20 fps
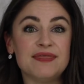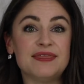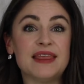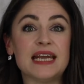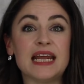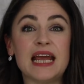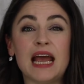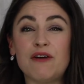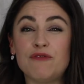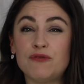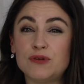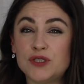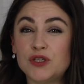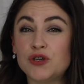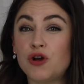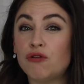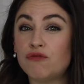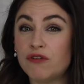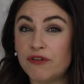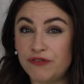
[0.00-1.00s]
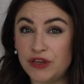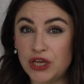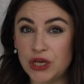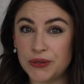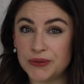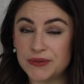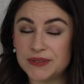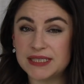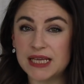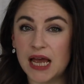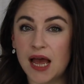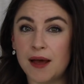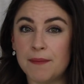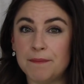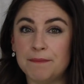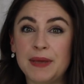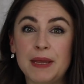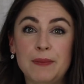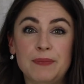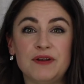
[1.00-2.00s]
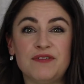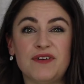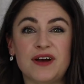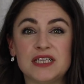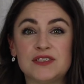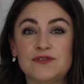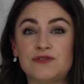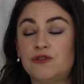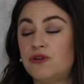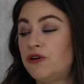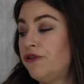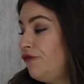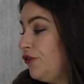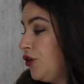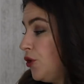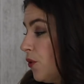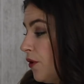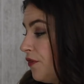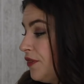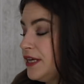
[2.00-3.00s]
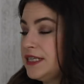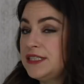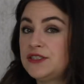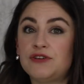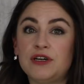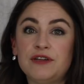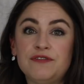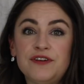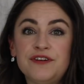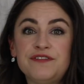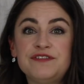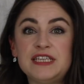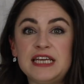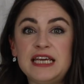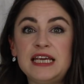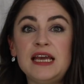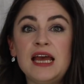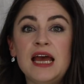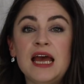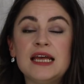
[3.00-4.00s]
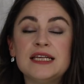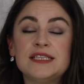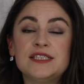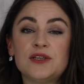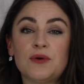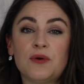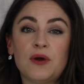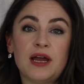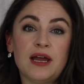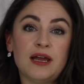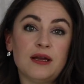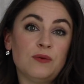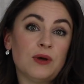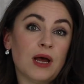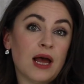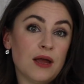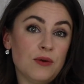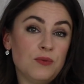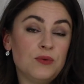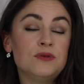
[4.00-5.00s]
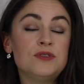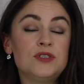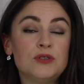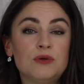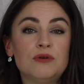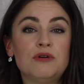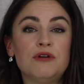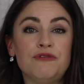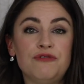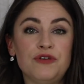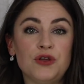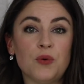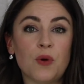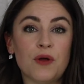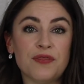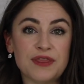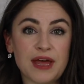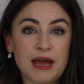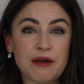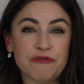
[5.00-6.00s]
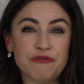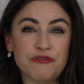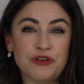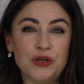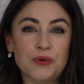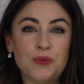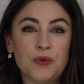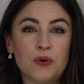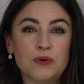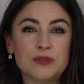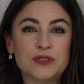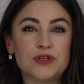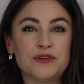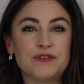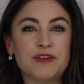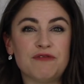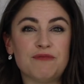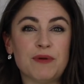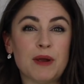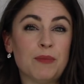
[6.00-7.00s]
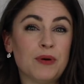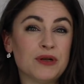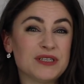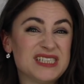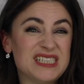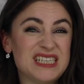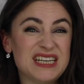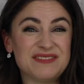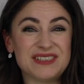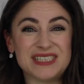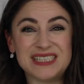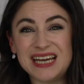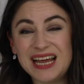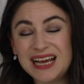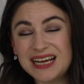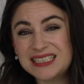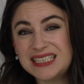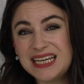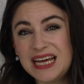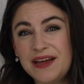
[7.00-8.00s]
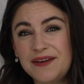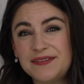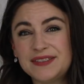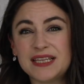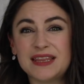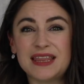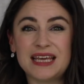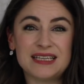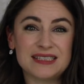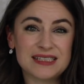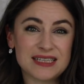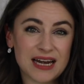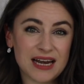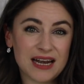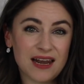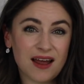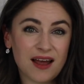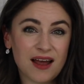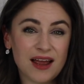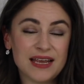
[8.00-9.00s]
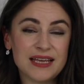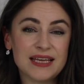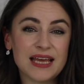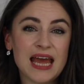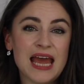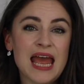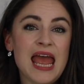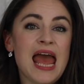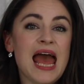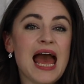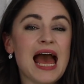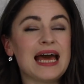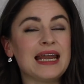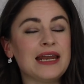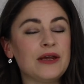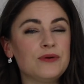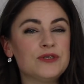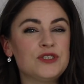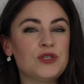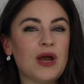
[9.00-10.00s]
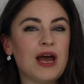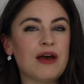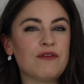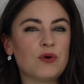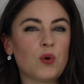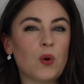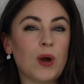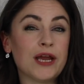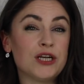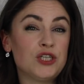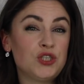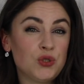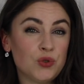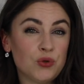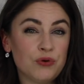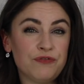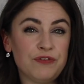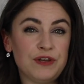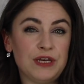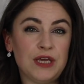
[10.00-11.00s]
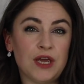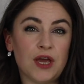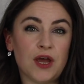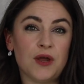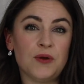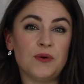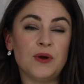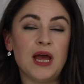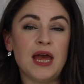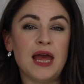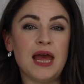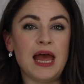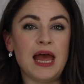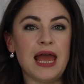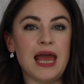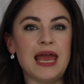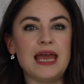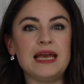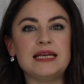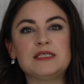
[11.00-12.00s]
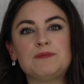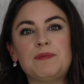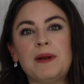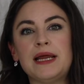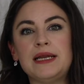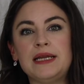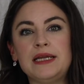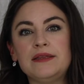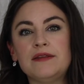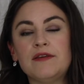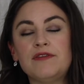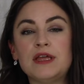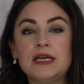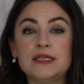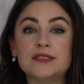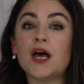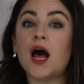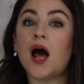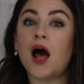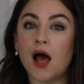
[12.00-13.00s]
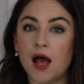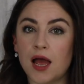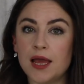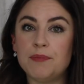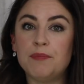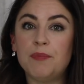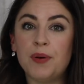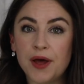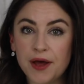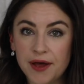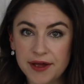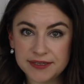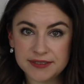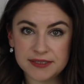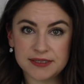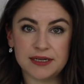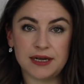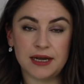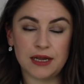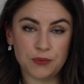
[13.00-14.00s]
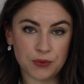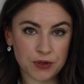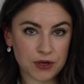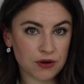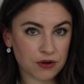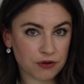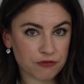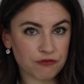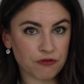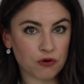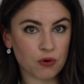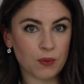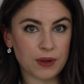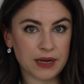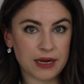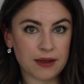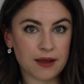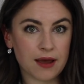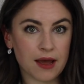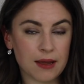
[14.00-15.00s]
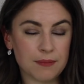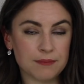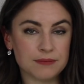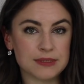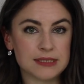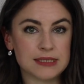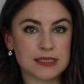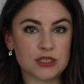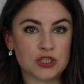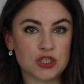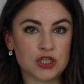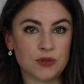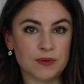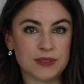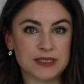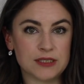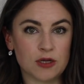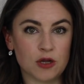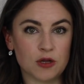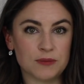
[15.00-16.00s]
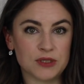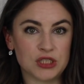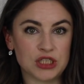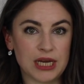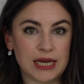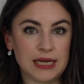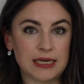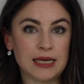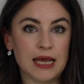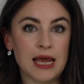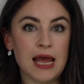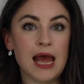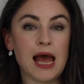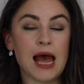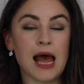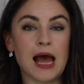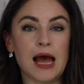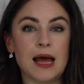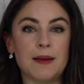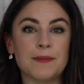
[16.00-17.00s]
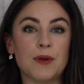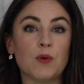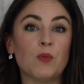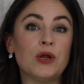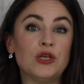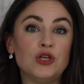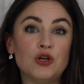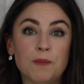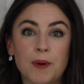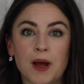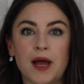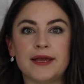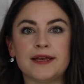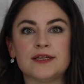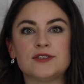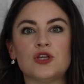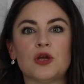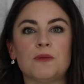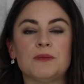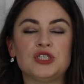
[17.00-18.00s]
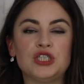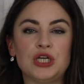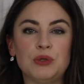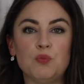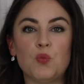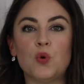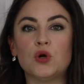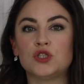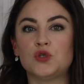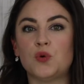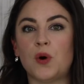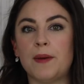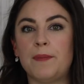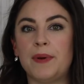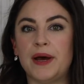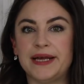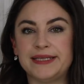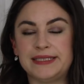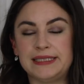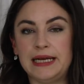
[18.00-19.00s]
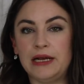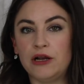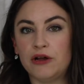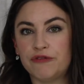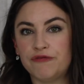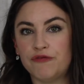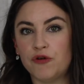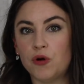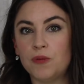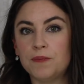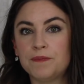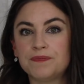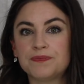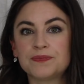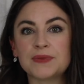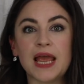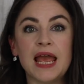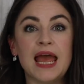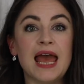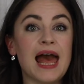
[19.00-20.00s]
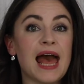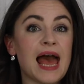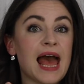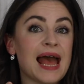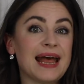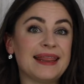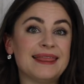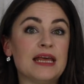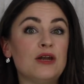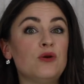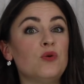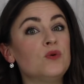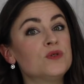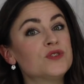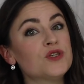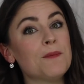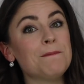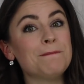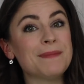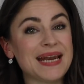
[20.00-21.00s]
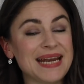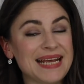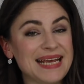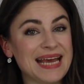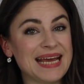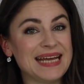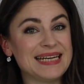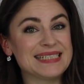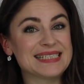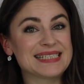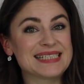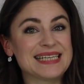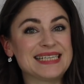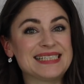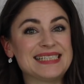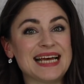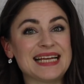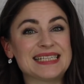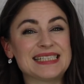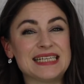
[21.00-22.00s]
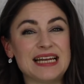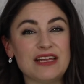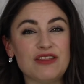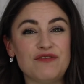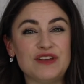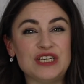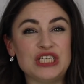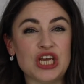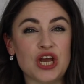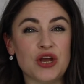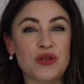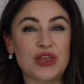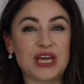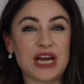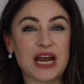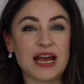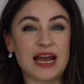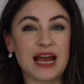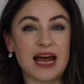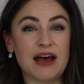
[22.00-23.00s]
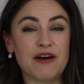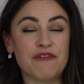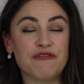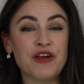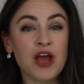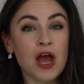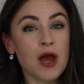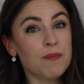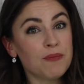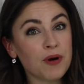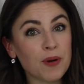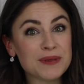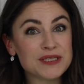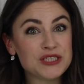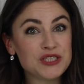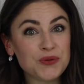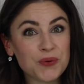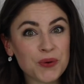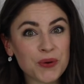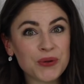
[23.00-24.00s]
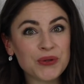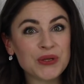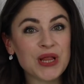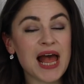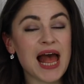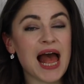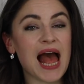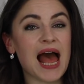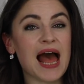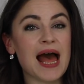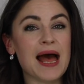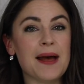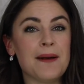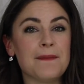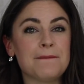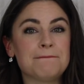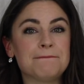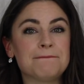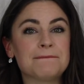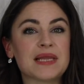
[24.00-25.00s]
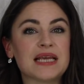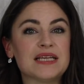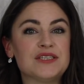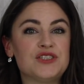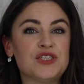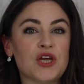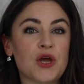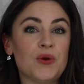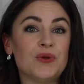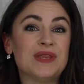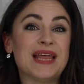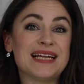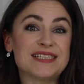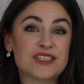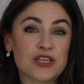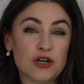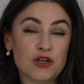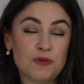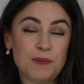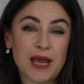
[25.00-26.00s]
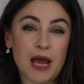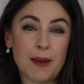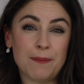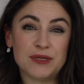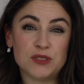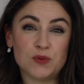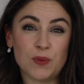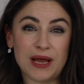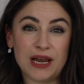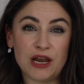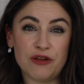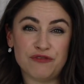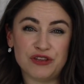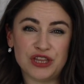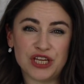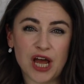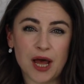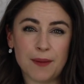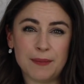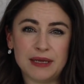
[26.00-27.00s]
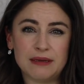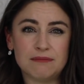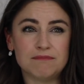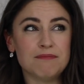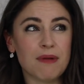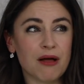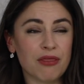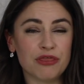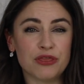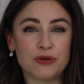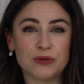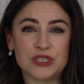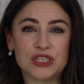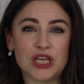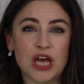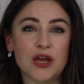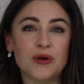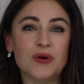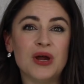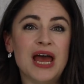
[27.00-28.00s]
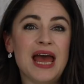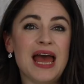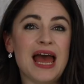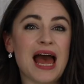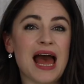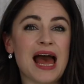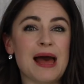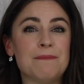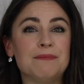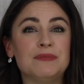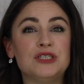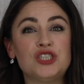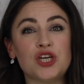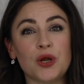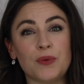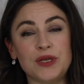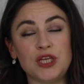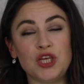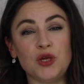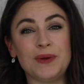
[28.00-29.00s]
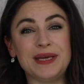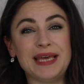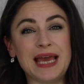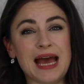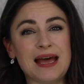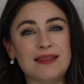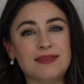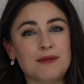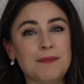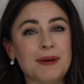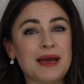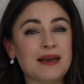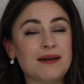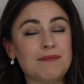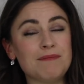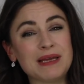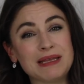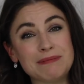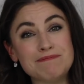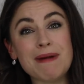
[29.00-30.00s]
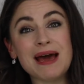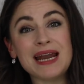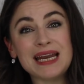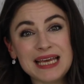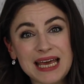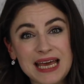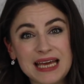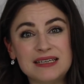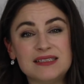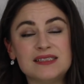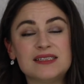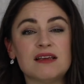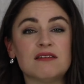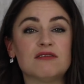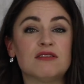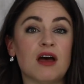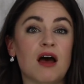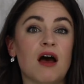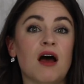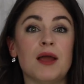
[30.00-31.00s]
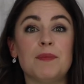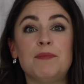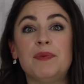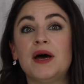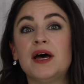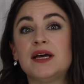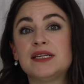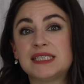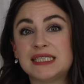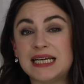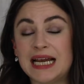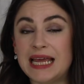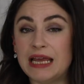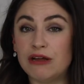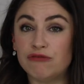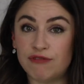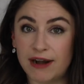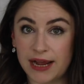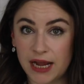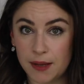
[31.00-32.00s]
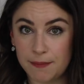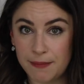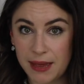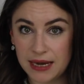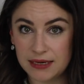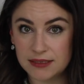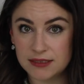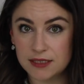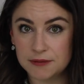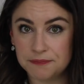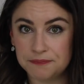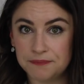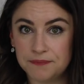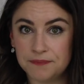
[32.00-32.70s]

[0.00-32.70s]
Then I have also got reviews. People have asked for a review on this 350, so I will do a review on that for you all, sort of give my positives and negatives, things that I like. And I also have quite a short video explaining the things that I personally would look for when it comes to a sewing machine. When you're buying a sewing machine, what do I personally look for? And then also mannequins, because that's another video that I have promised you all. So that's going to be up as well over the coming month or so, showing you again the mannequins that I personally recommend.